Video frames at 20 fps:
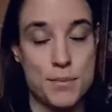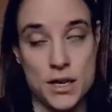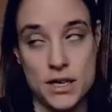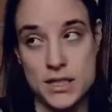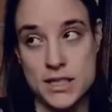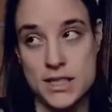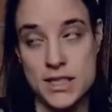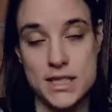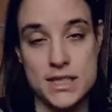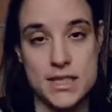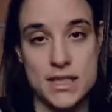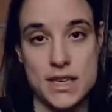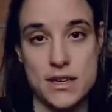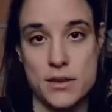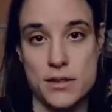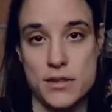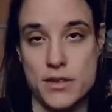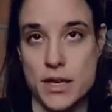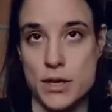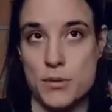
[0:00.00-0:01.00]
but since
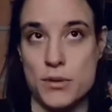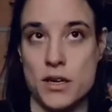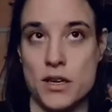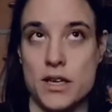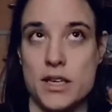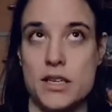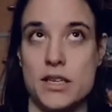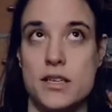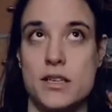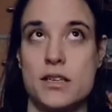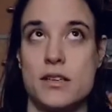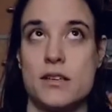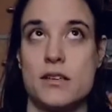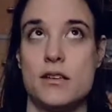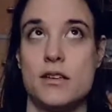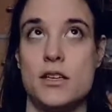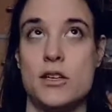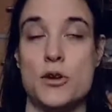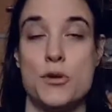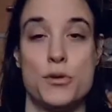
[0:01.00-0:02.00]
they were like,
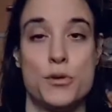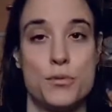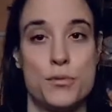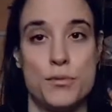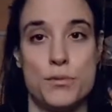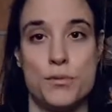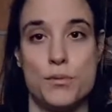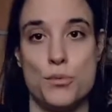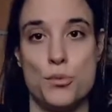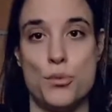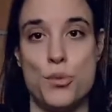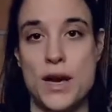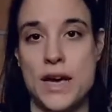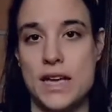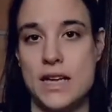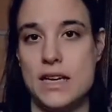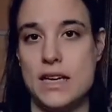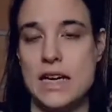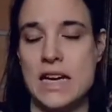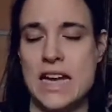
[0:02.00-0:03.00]
you know,
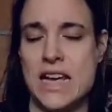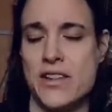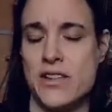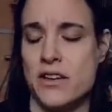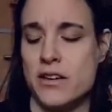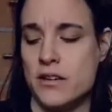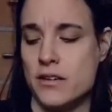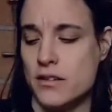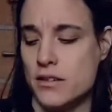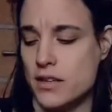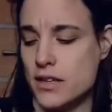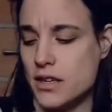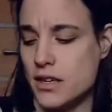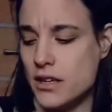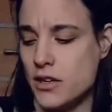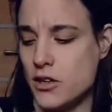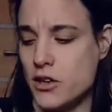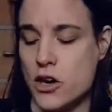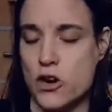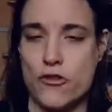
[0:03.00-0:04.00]
wet leather,
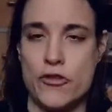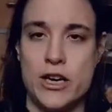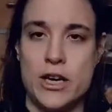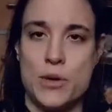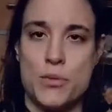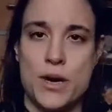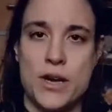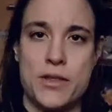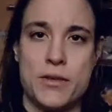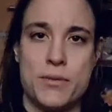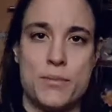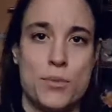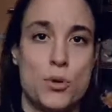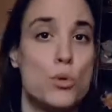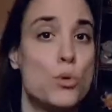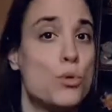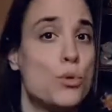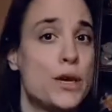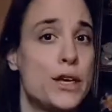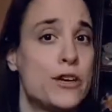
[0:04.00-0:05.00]
you can't really wear them
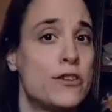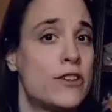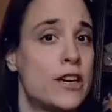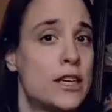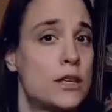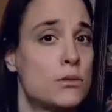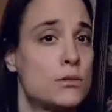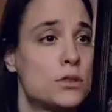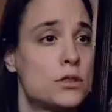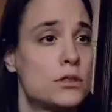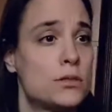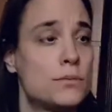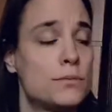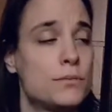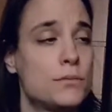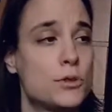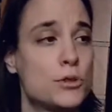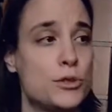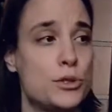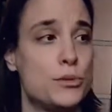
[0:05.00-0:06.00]
all year round
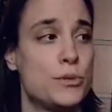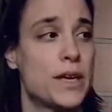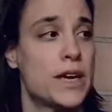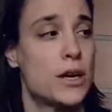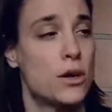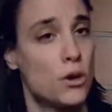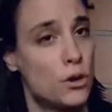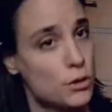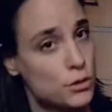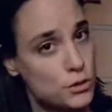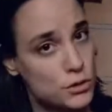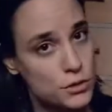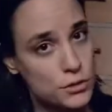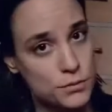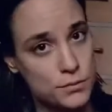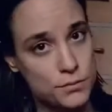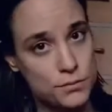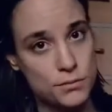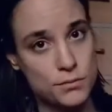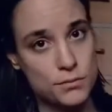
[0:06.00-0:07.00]
because you get hot.
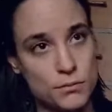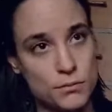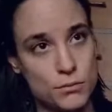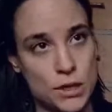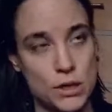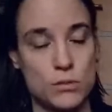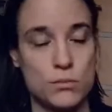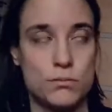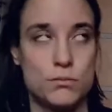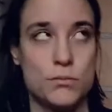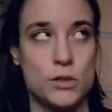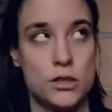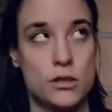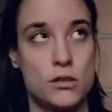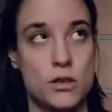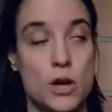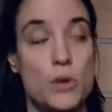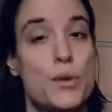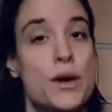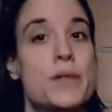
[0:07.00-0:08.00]
Well,
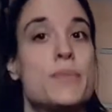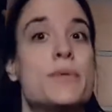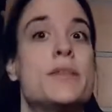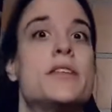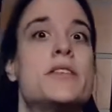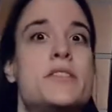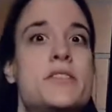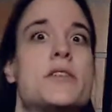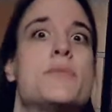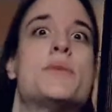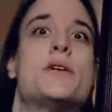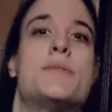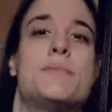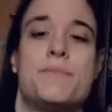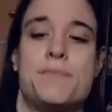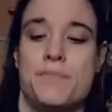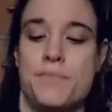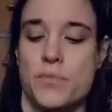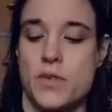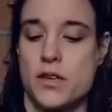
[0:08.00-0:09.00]
you can't wear them in the summer.
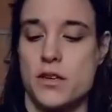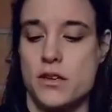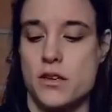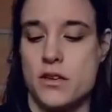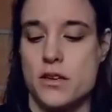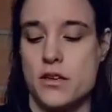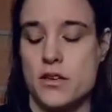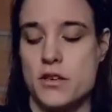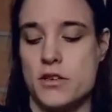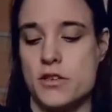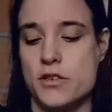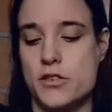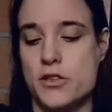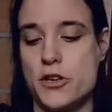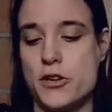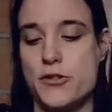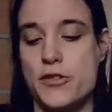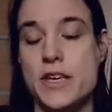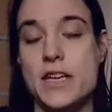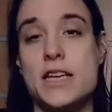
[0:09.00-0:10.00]

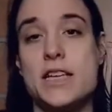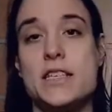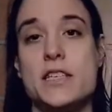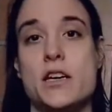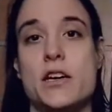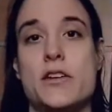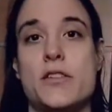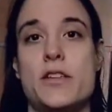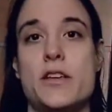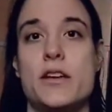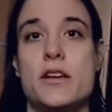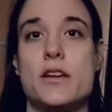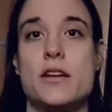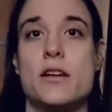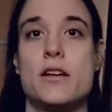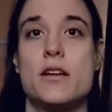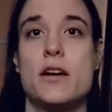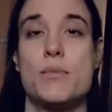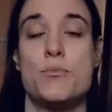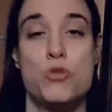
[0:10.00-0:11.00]
So these are the,
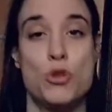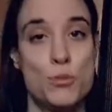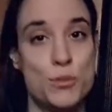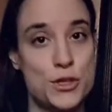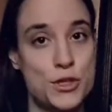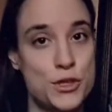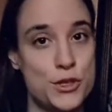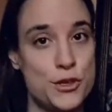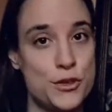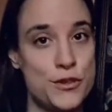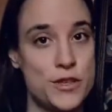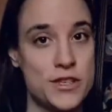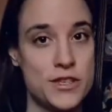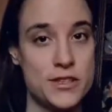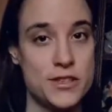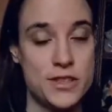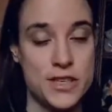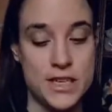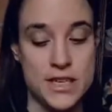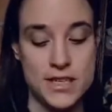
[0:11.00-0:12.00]
I promise you,
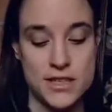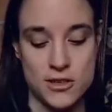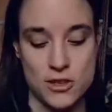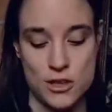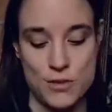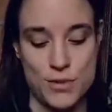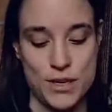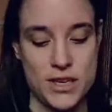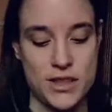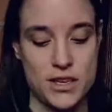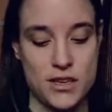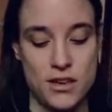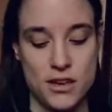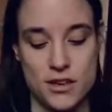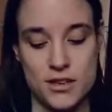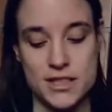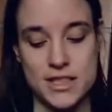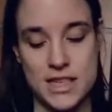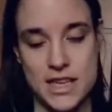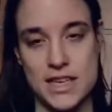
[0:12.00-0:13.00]
these are going to be the
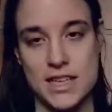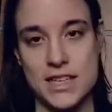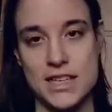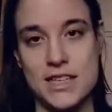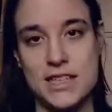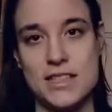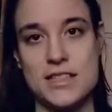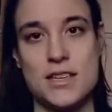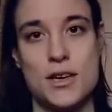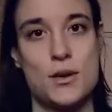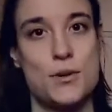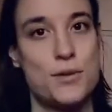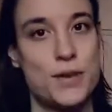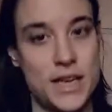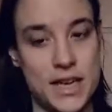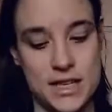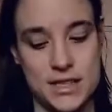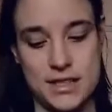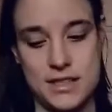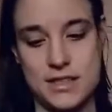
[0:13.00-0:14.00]
last leggings that I'll
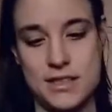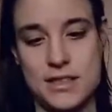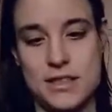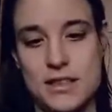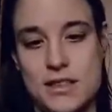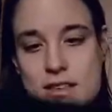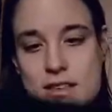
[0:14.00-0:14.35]
get.